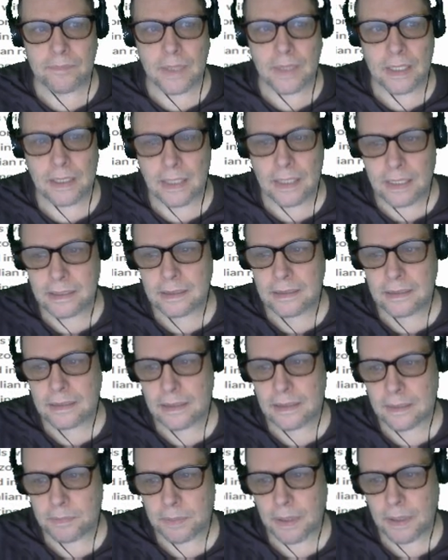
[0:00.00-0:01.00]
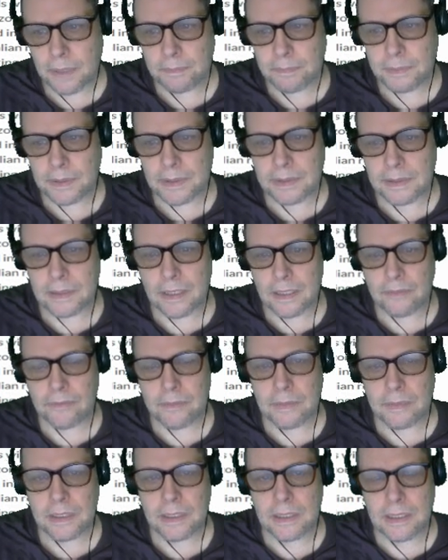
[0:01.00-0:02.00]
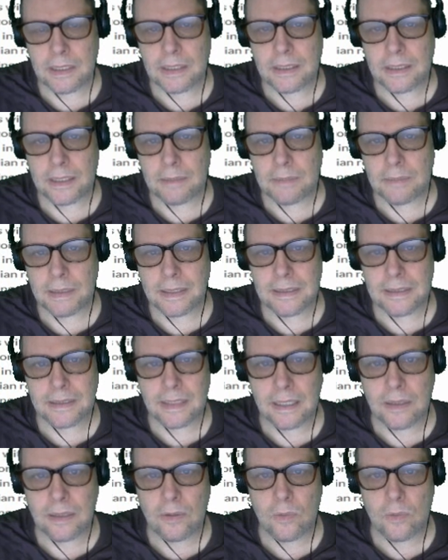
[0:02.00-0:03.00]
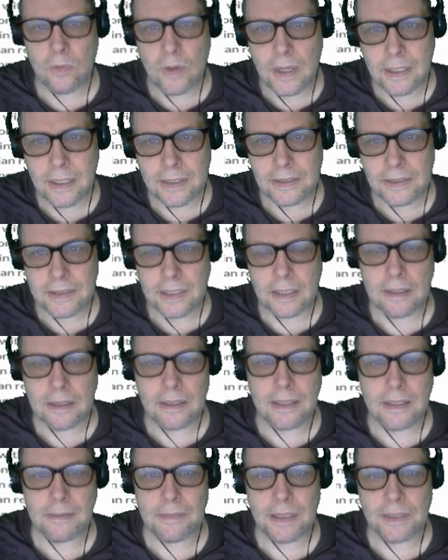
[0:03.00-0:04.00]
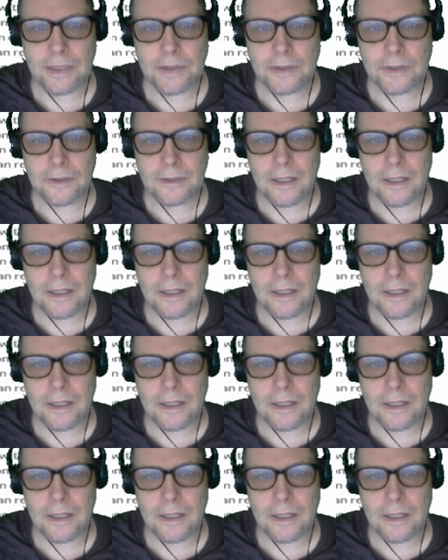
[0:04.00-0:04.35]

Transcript: elected these populist government in Italy because they don't want austerity measures.